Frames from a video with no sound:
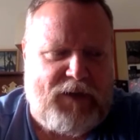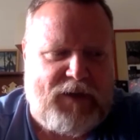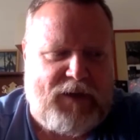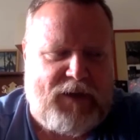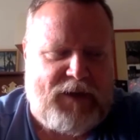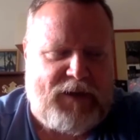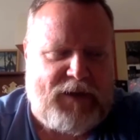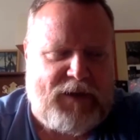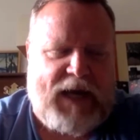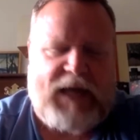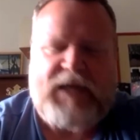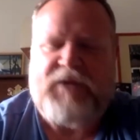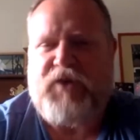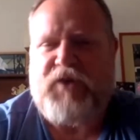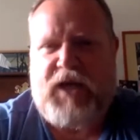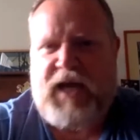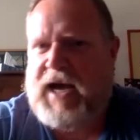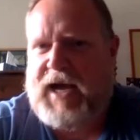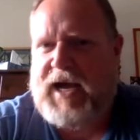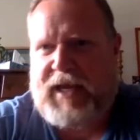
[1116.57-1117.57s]
kind of a
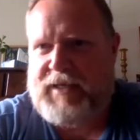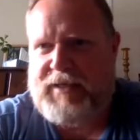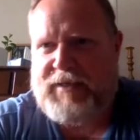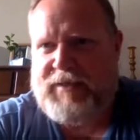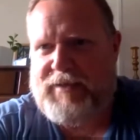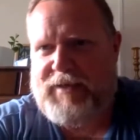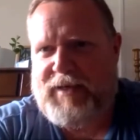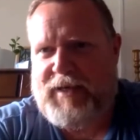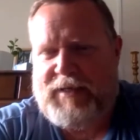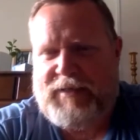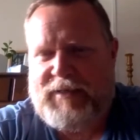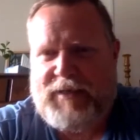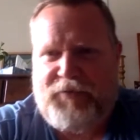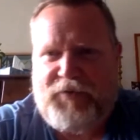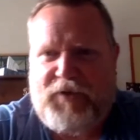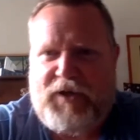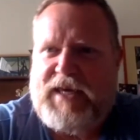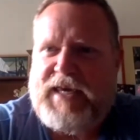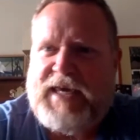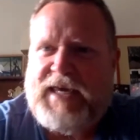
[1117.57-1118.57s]
guy, and I
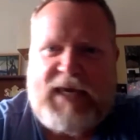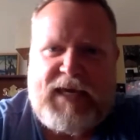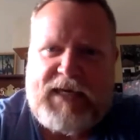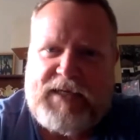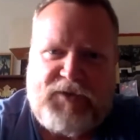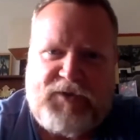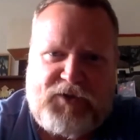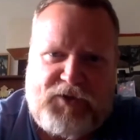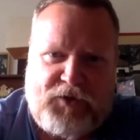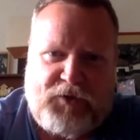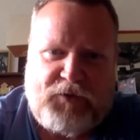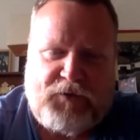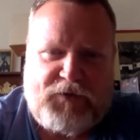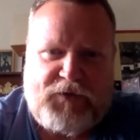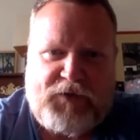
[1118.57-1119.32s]
think he is too.